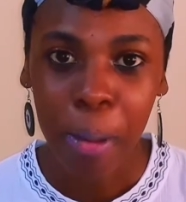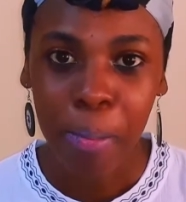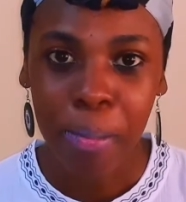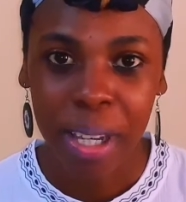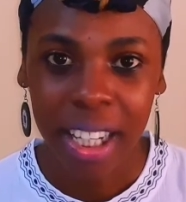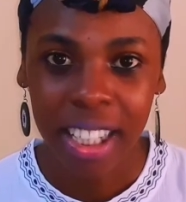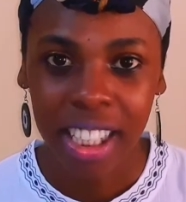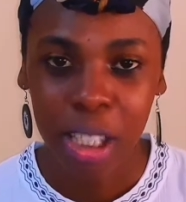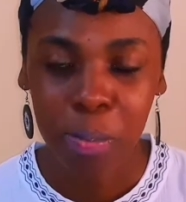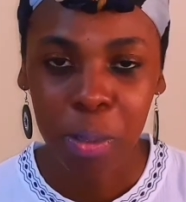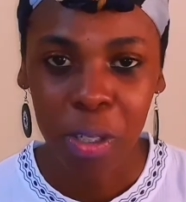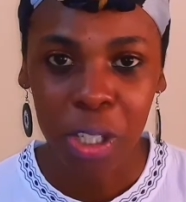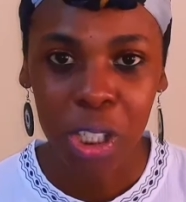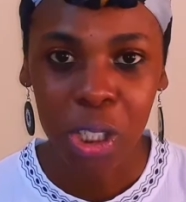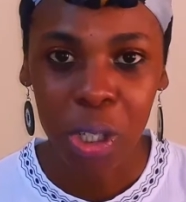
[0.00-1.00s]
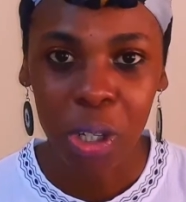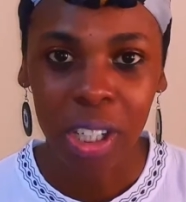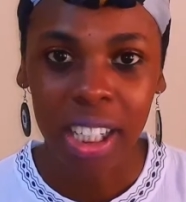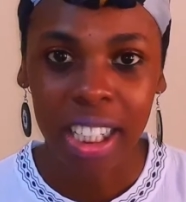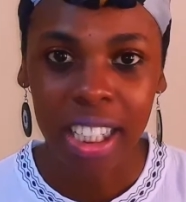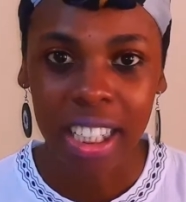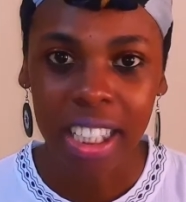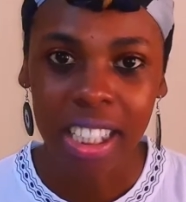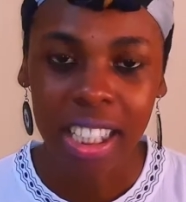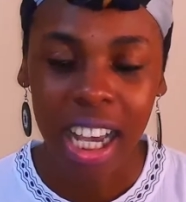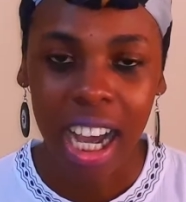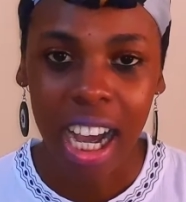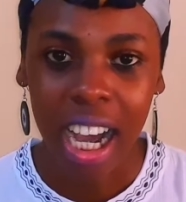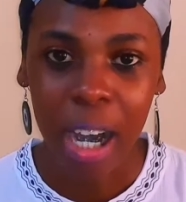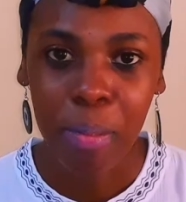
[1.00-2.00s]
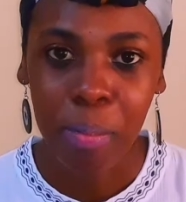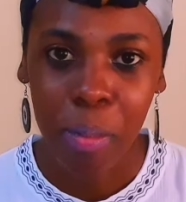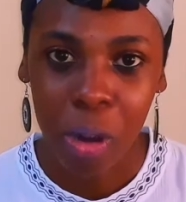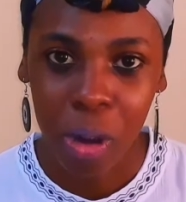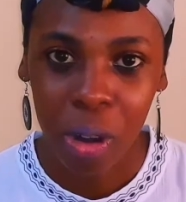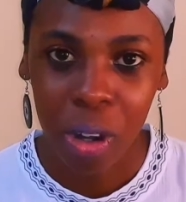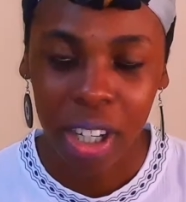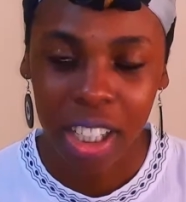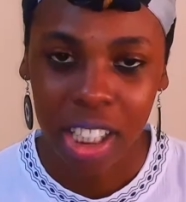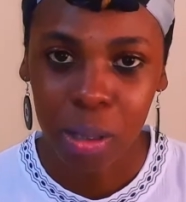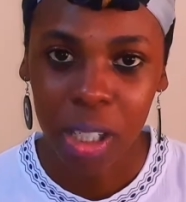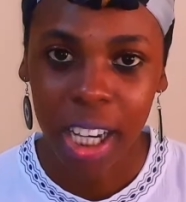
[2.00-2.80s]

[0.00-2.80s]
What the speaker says: Being spiritual is is